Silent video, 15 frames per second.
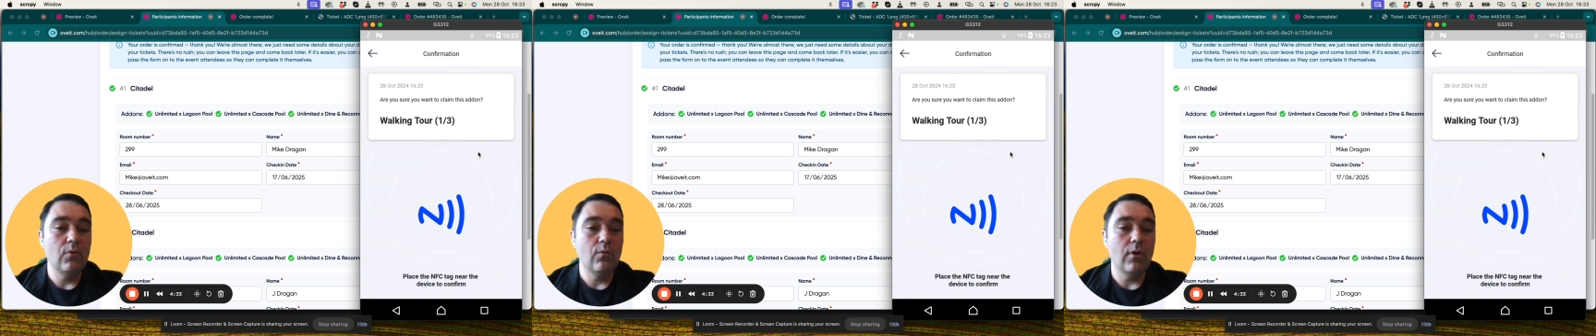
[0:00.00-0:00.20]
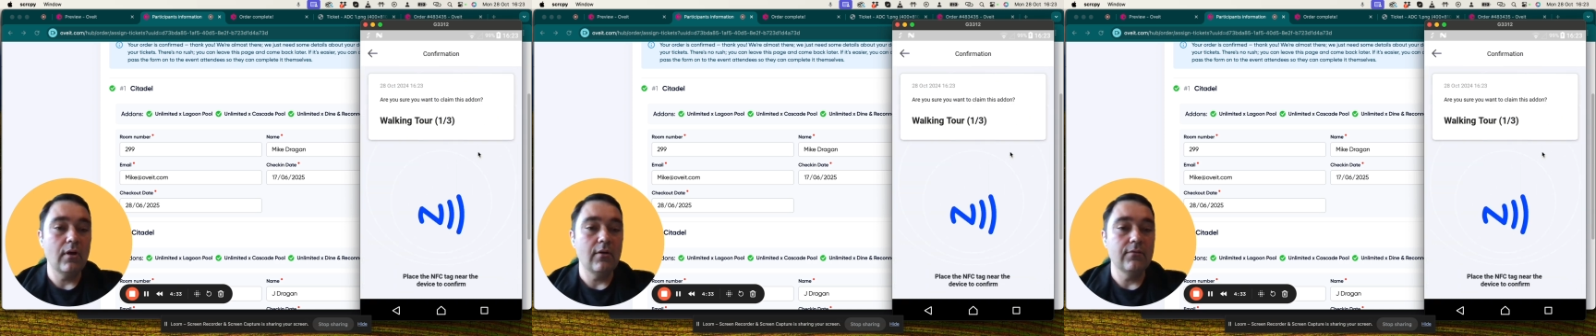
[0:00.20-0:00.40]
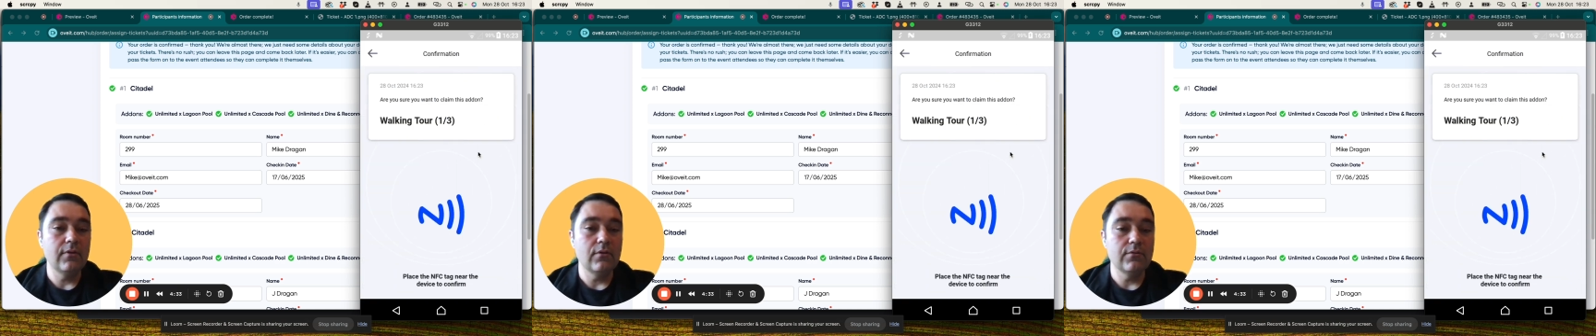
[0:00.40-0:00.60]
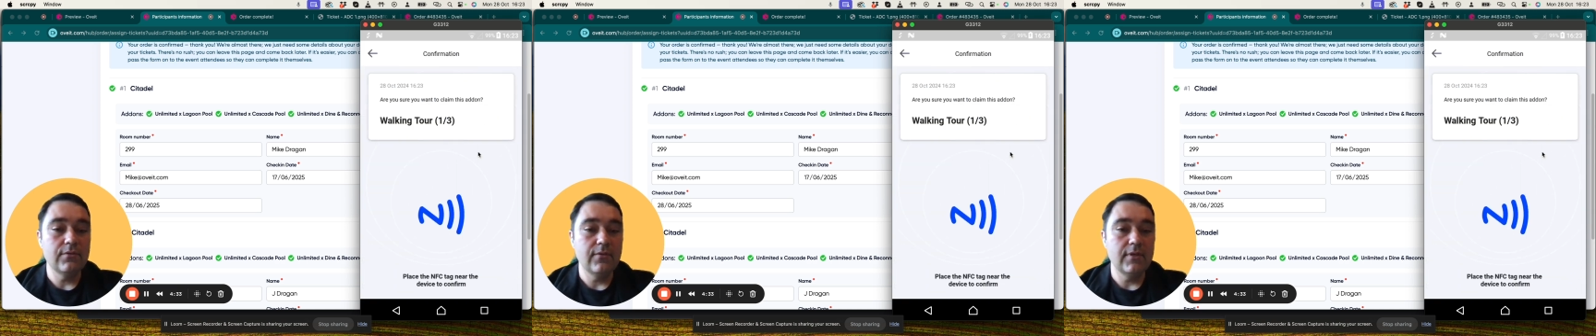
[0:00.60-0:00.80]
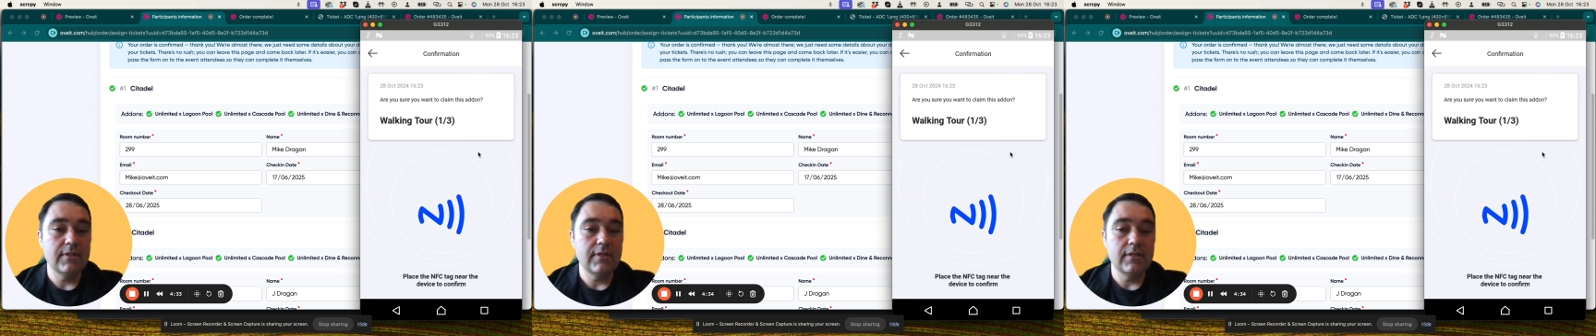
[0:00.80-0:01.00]
one of those
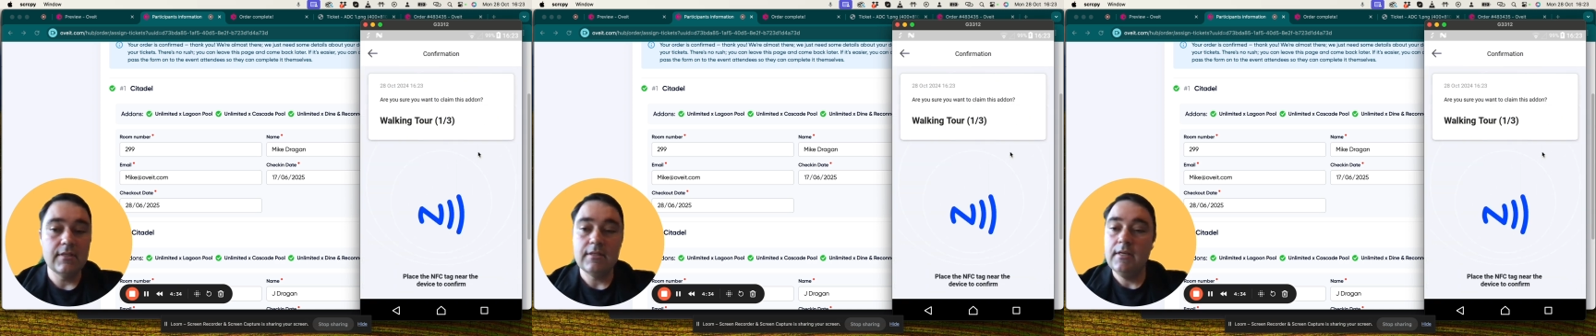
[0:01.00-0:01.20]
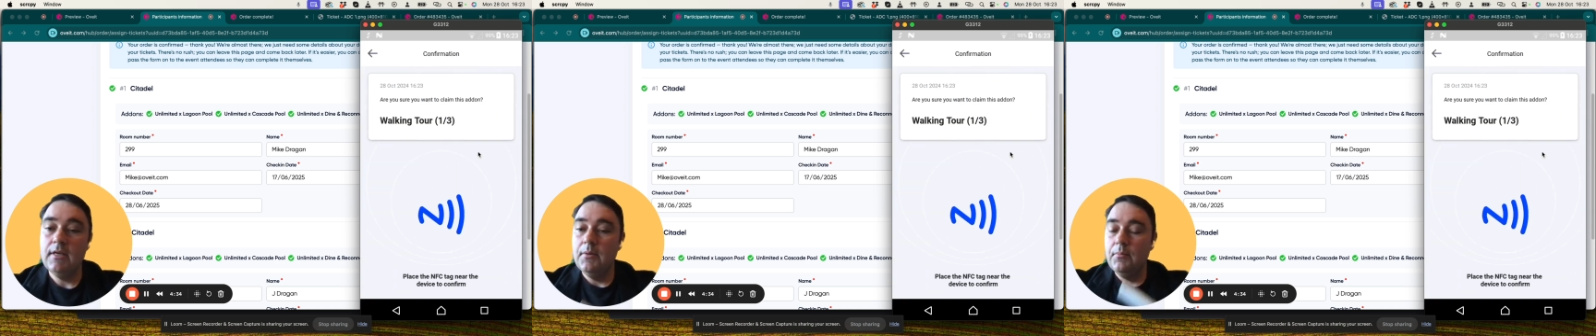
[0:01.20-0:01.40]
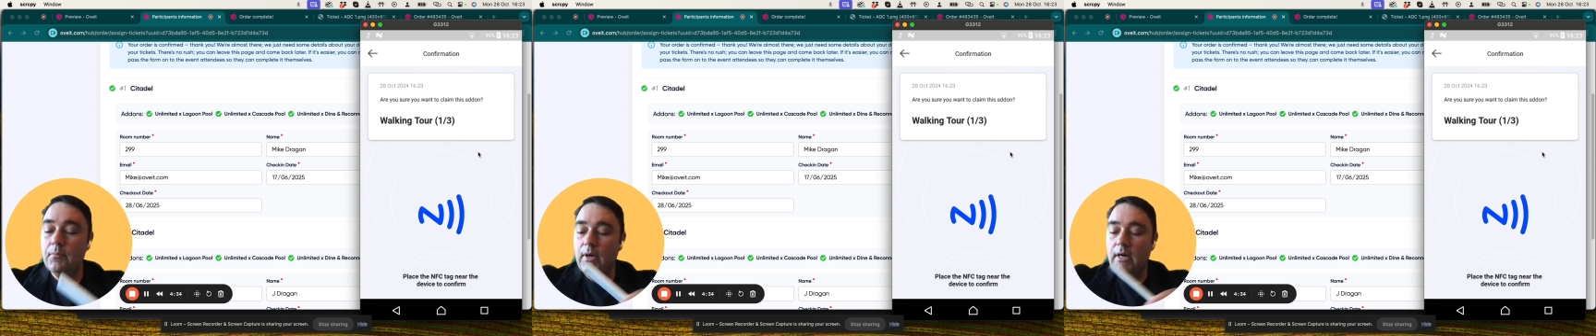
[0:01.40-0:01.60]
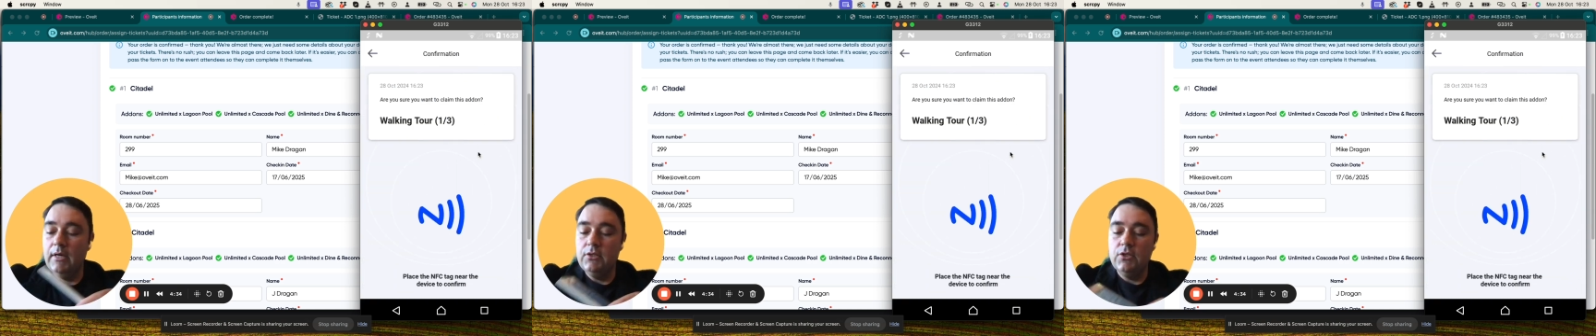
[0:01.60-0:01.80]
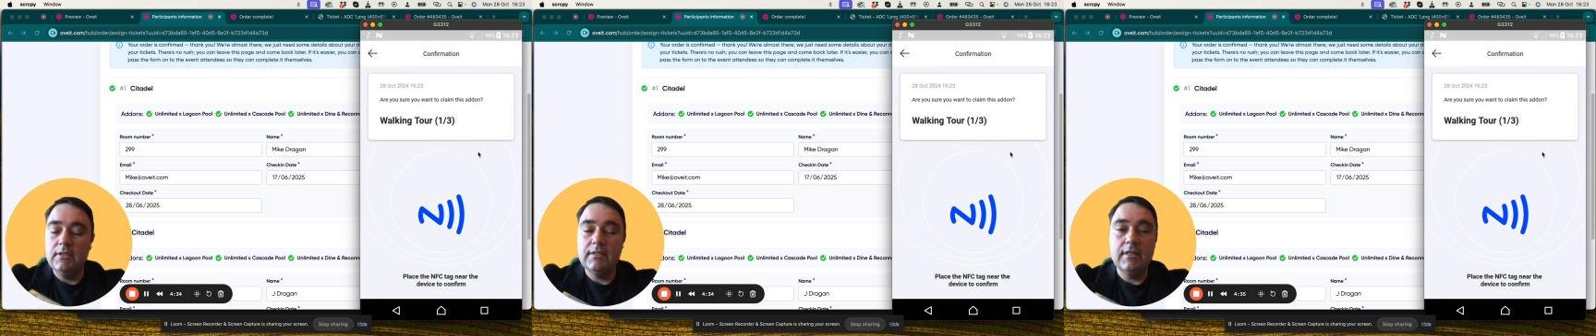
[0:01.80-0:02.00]
visits by
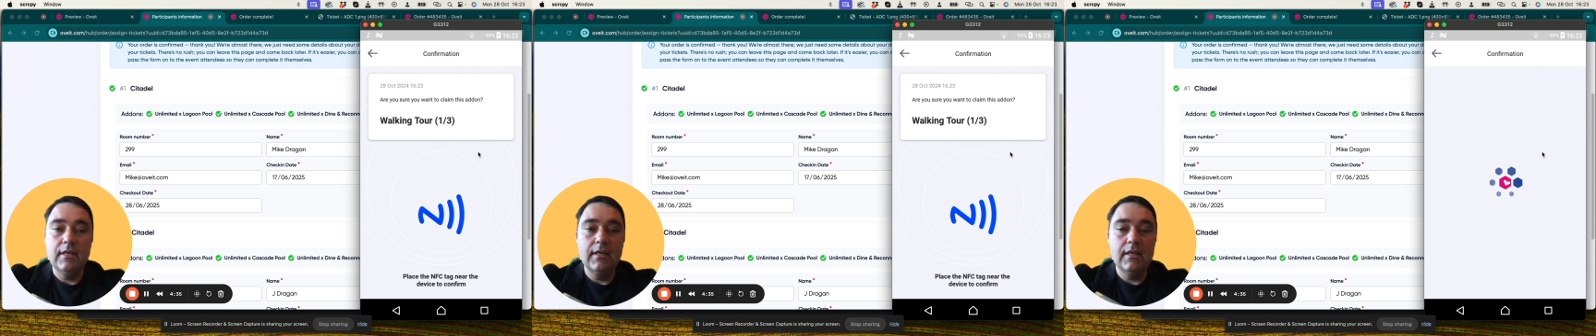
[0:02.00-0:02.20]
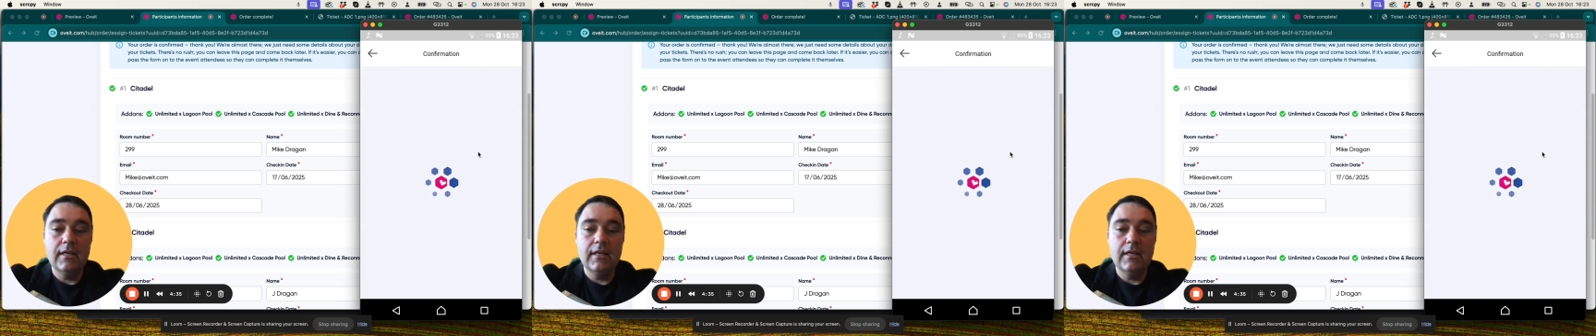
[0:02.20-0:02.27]
just